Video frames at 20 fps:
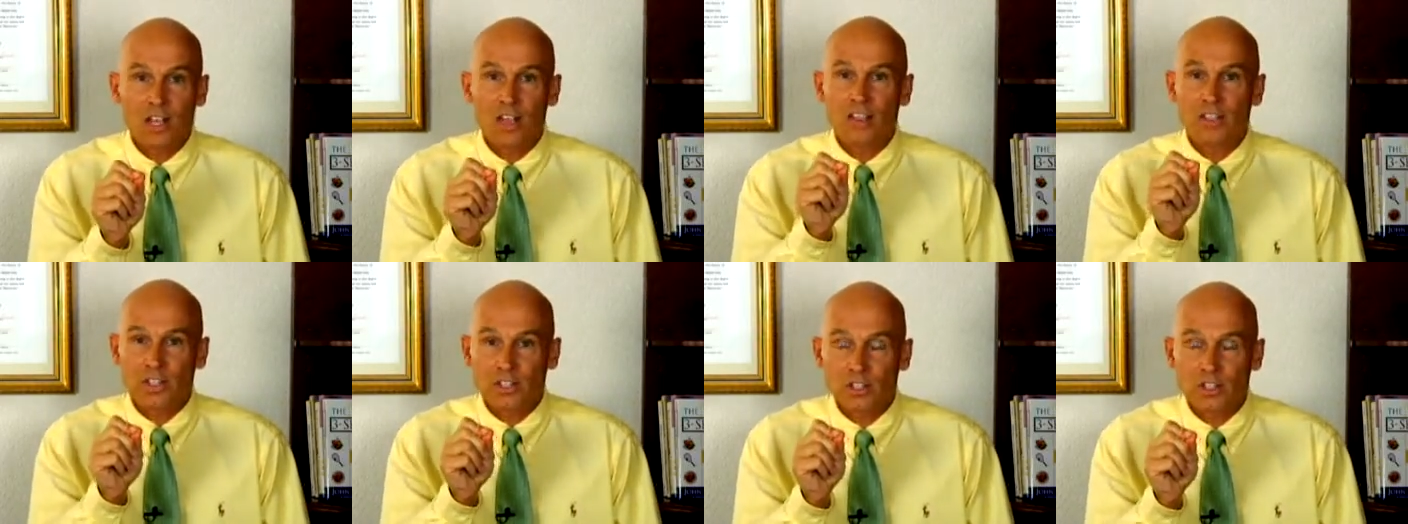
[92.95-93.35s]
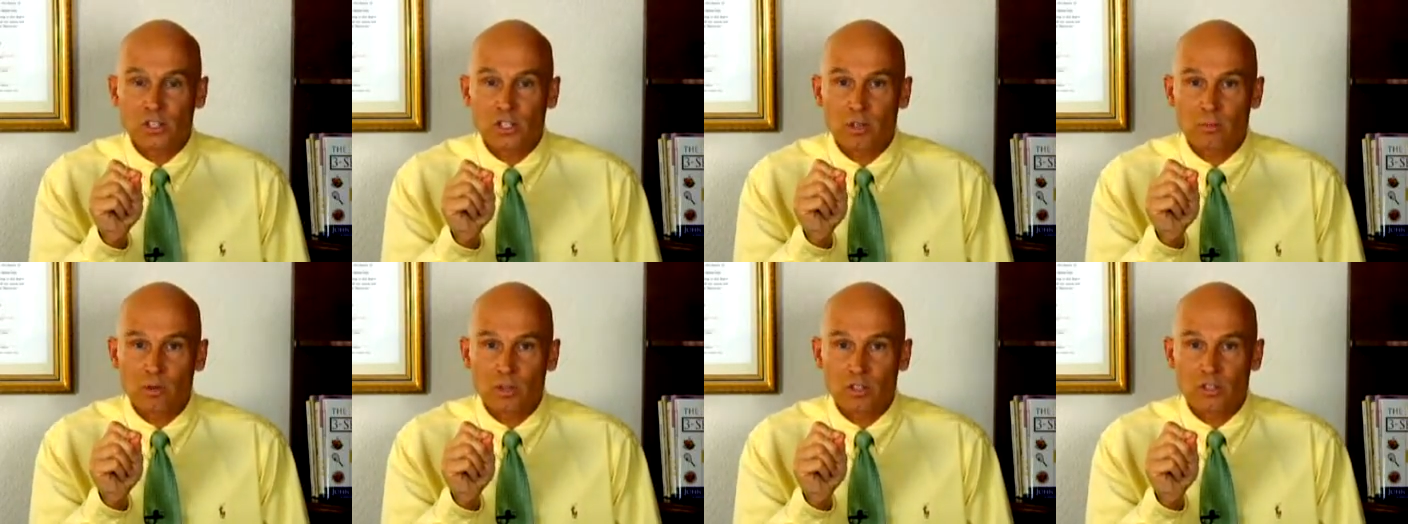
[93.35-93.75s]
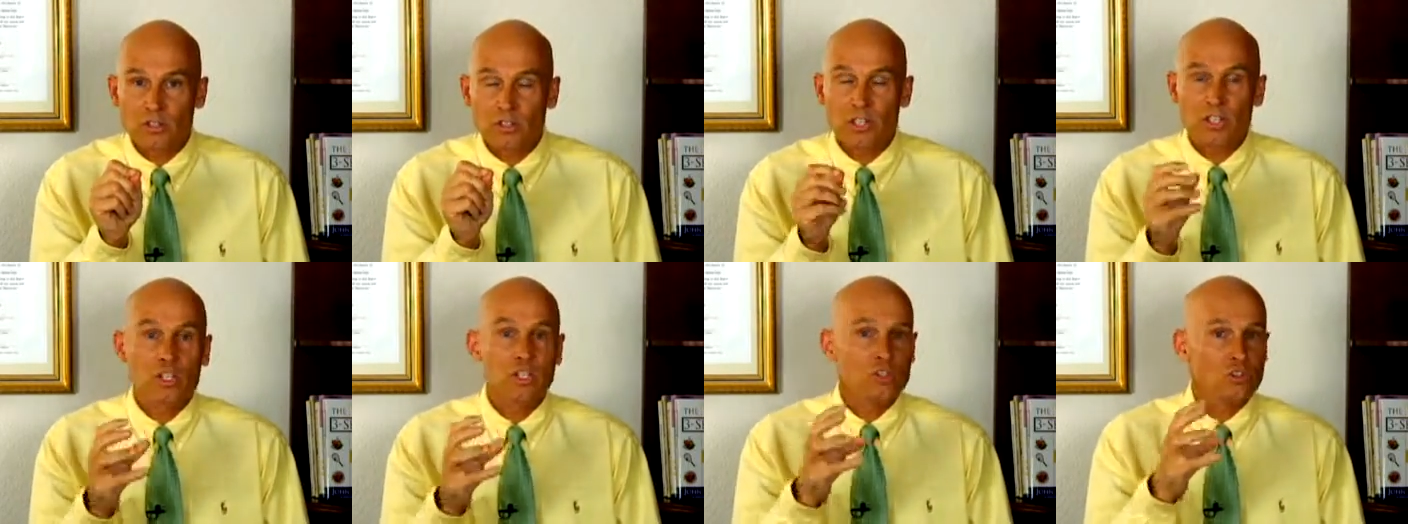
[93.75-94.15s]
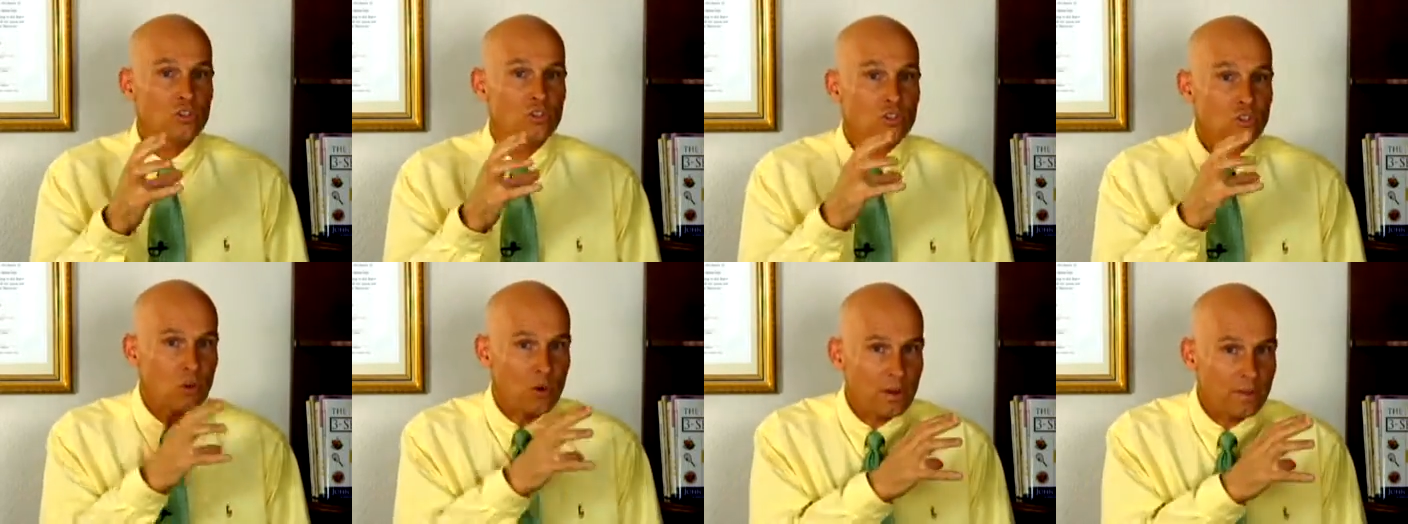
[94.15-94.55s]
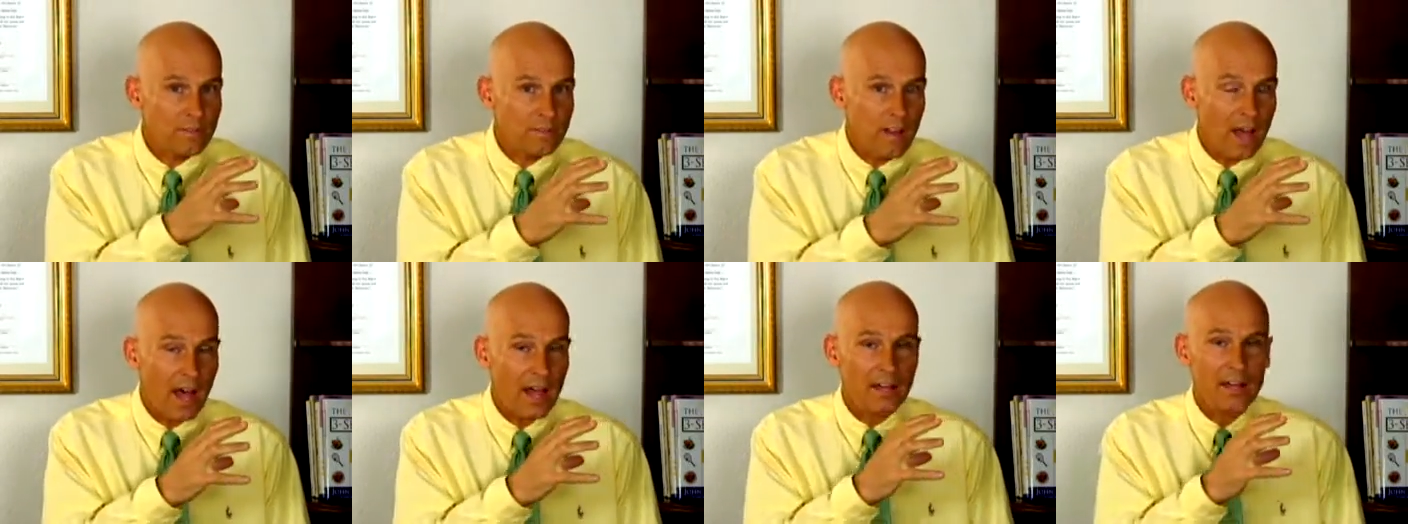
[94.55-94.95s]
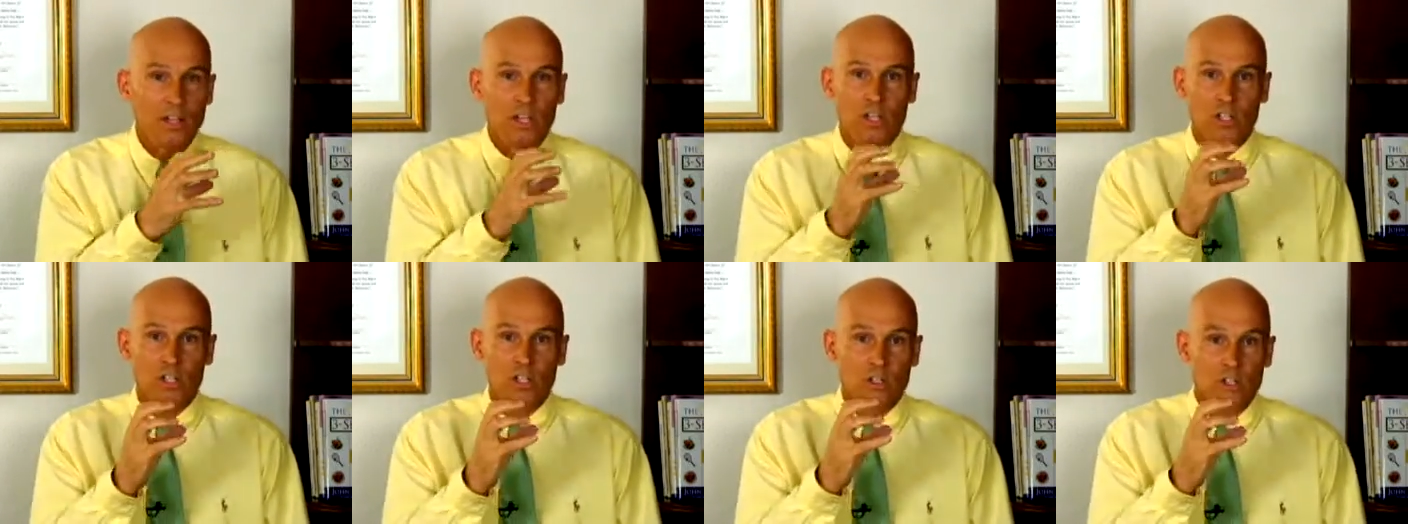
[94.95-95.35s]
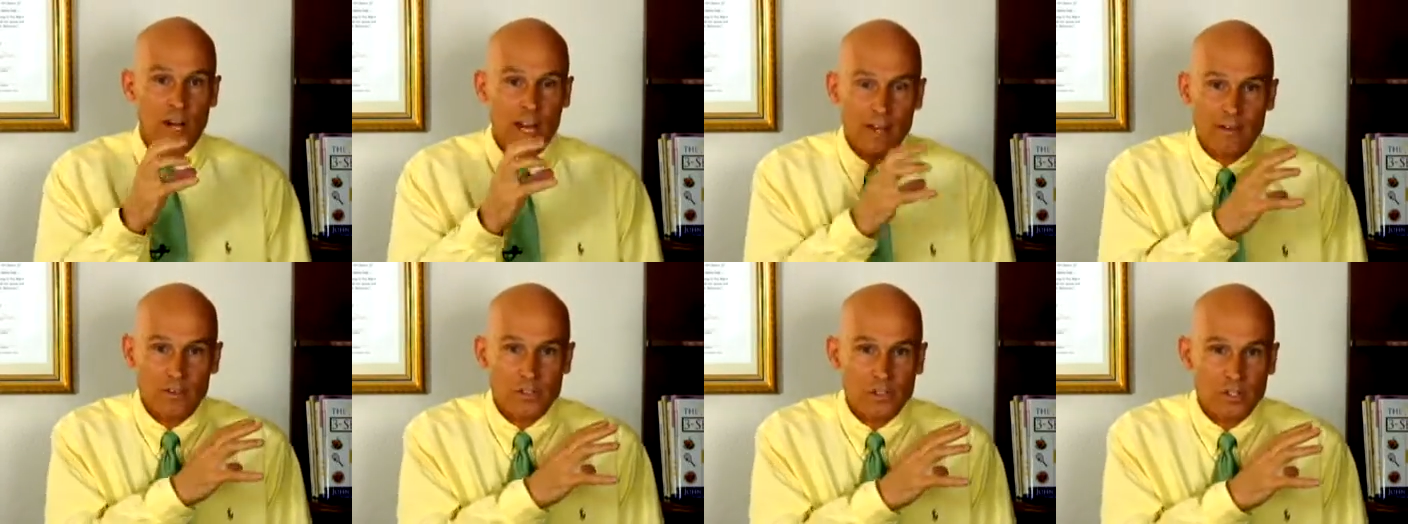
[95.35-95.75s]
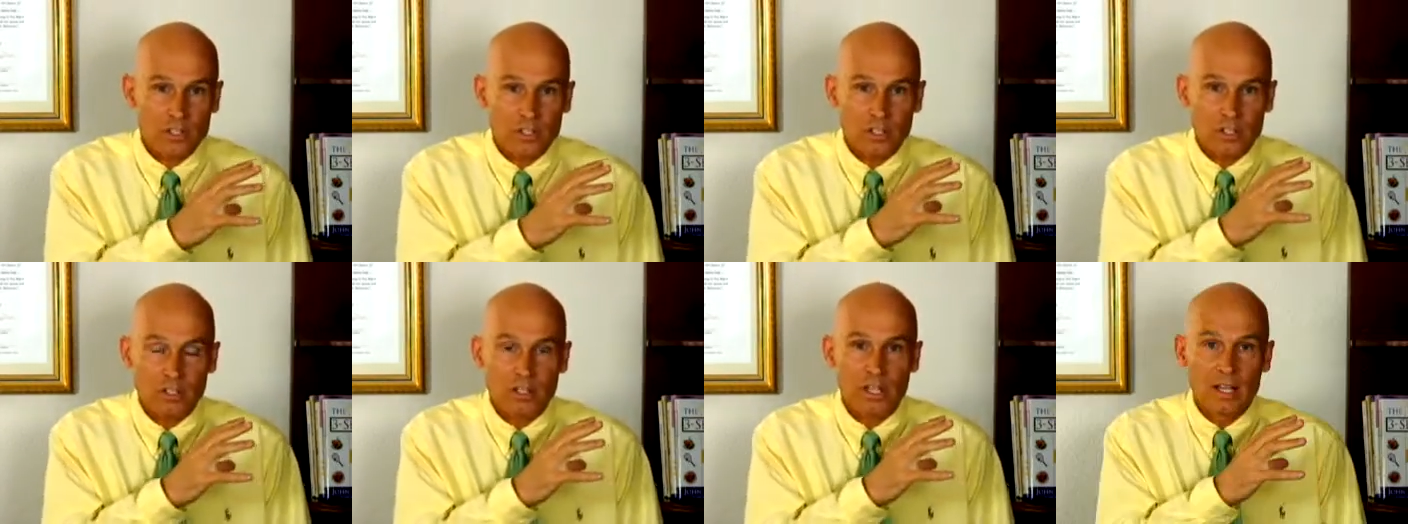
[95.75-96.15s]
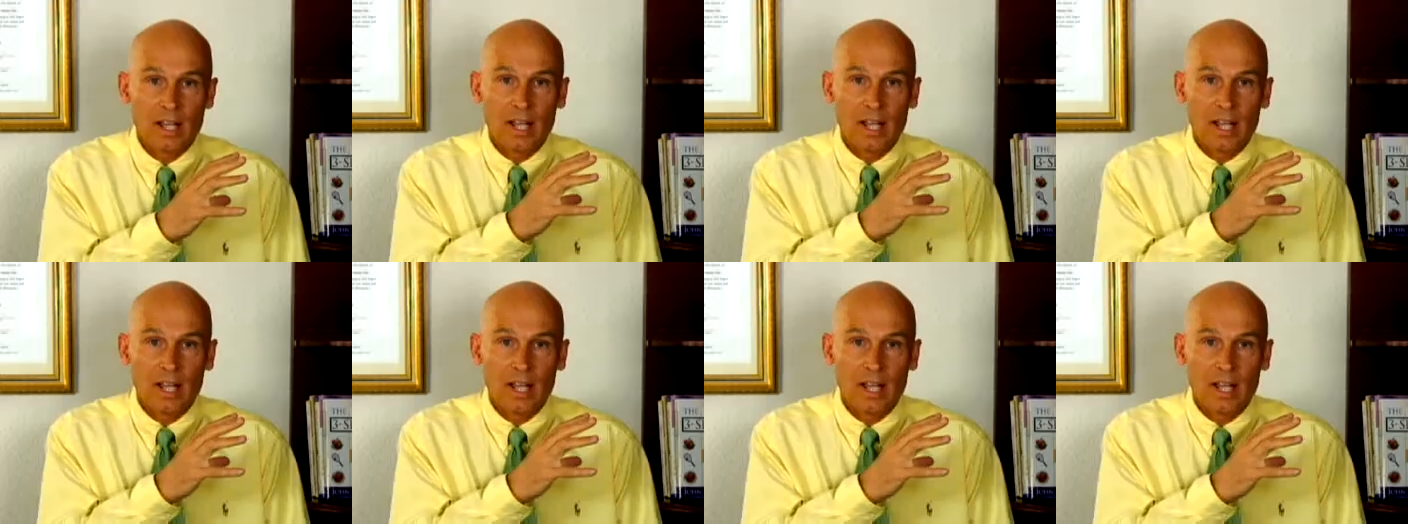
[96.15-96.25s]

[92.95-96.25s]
this is an emergency, store fat, crave sugar,